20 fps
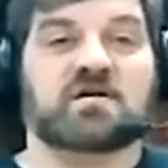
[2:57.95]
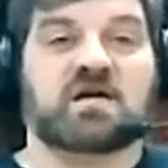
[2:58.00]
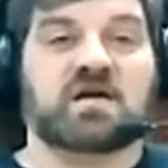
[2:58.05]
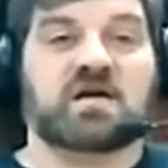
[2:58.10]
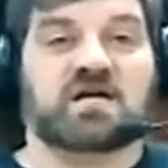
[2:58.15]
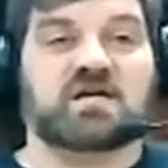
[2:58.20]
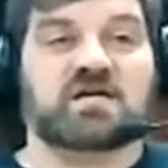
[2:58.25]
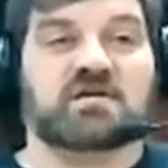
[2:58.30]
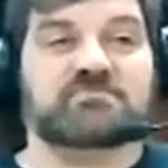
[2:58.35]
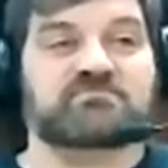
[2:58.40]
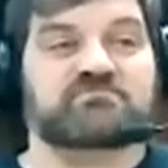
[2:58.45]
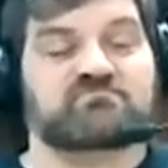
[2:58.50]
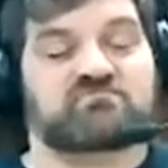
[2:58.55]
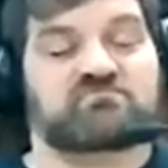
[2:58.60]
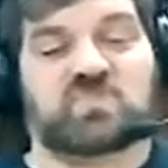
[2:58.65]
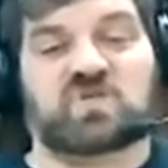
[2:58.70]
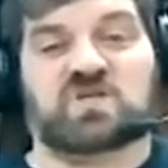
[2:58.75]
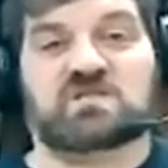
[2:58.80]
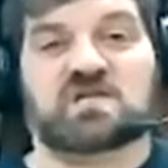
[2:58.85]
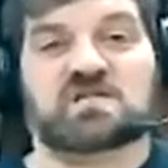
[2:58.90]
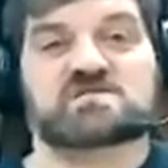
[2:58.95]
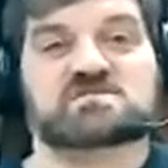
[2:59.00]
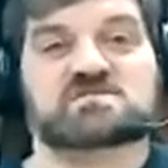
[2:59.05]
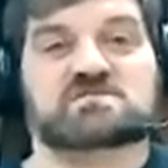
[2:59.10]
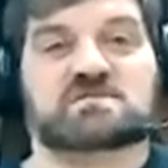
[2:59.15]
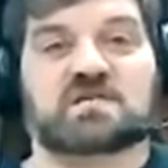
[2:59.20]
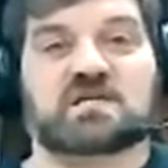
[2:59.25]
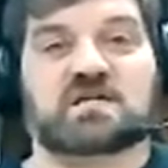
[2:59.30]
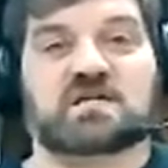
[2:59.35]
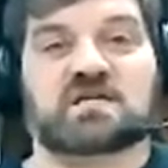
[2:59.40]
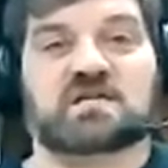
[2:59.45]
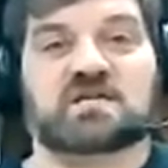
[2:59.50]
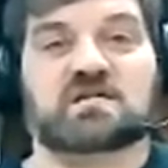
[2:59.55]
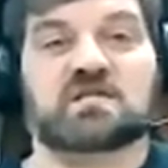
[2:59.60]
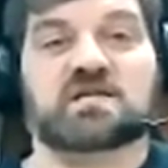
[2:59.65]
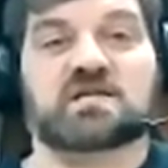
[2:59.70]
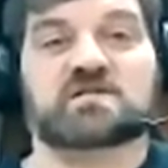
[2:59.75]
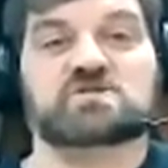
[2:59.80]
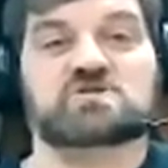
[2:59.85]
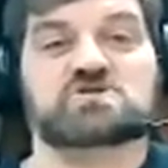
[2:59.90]
Um, Dust
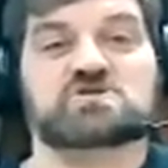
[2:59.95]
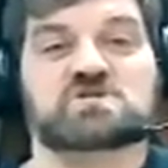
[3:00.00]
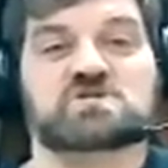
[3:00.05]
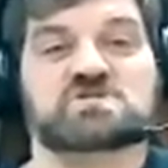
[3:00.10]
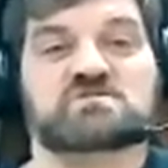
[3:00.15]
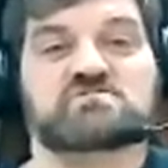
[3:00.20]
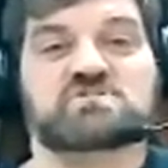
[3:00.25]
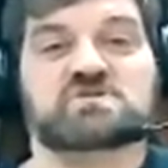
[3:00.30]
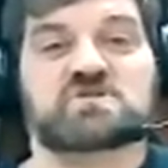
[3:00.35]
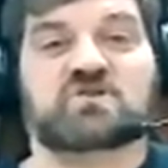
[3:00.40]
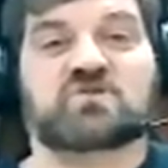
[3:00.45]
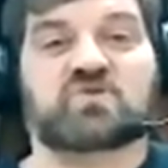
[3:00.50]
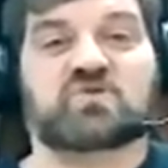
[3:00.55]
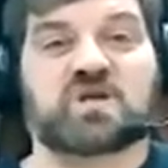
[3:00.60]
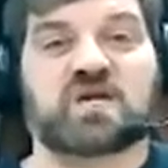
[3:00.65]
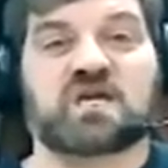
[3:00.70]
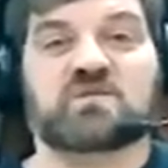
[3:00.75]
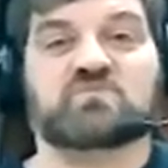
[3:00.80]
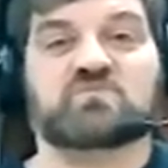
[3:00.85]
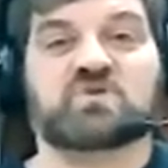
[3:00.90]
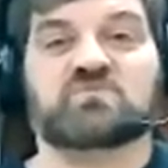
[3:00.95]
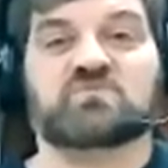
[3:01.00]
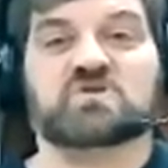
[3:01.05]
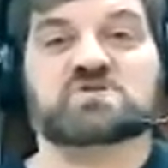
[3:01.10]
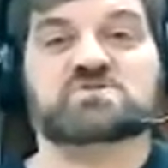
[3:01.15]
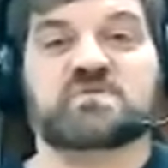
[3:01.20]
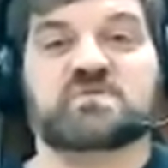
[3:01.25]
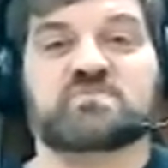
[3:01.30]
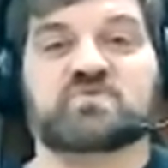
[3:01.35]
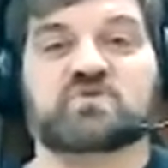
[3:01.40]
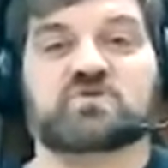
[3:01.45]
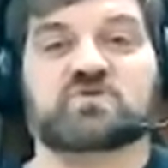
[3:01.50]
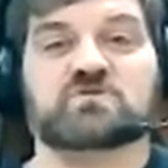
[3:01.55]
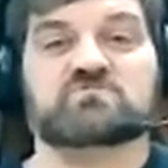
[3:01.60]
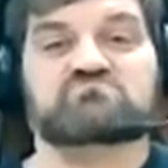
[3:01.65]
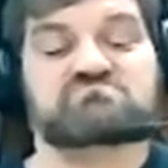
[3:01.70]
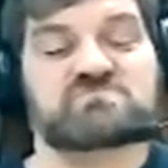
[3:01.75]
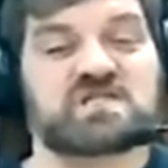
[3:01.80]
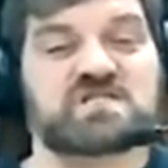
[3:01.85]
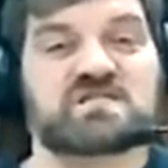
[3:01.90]
collection systems are great, but most people,
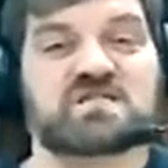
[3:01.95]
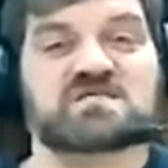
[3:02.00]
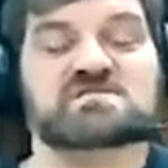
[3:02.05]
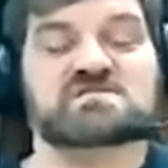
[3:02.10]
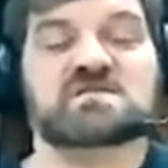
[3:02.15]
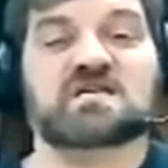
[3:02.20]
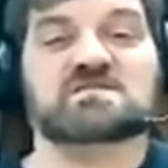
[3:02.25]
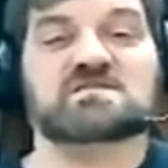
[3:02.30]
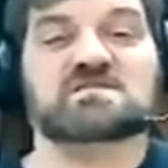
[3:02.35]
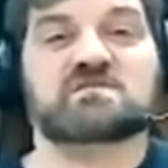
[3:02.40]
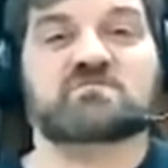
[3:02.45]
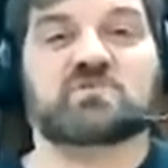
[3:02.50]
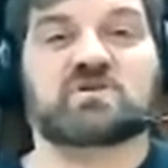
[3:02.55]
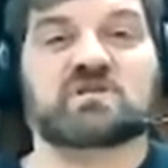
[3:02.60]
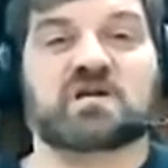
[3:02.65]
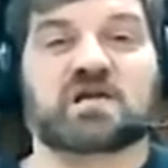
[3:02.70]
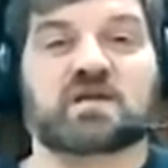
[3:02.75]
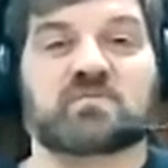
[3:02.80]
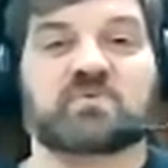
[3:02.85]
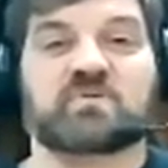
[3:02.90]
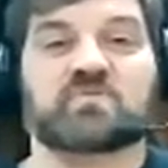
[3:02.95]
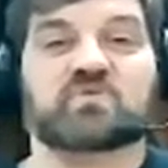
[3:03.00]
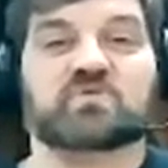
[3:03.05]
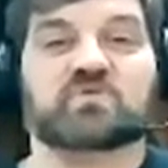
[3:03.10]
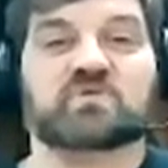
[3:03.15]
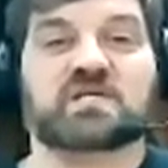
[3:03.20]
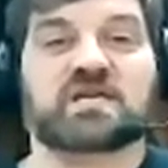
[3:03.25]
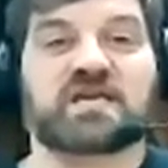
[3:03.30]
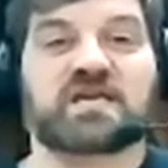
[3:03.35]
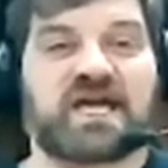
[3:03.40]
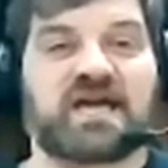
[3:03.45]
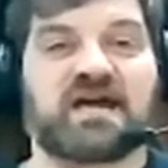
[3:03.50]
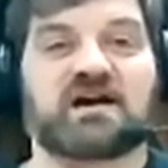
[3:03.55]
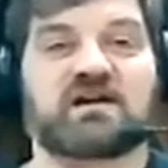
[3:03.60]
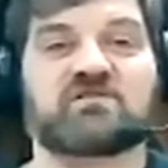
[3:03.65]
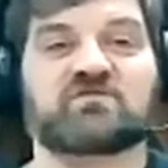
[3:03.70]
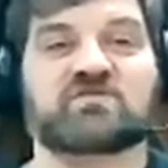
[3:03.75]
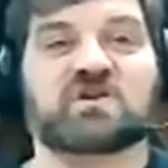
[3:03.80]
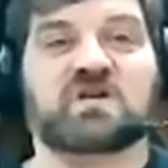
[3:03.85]
it's not something a lot of people really have.